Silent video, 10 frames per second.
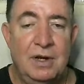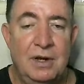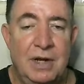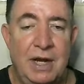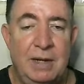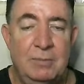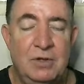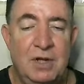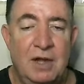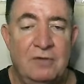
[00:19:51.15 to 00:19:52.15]

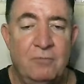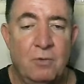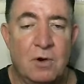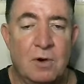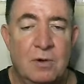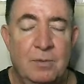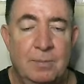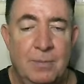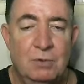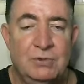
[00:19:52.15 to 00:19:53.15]
named uh,
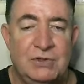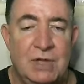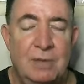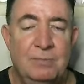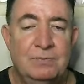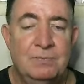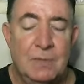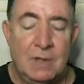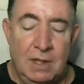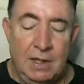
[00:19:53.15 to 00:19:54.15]
Formosa
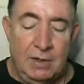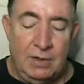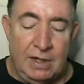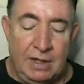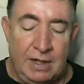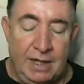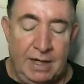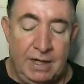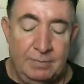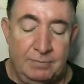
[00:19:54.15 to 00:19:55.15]
uh,
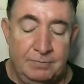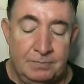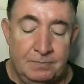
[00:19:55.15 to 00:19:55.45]
in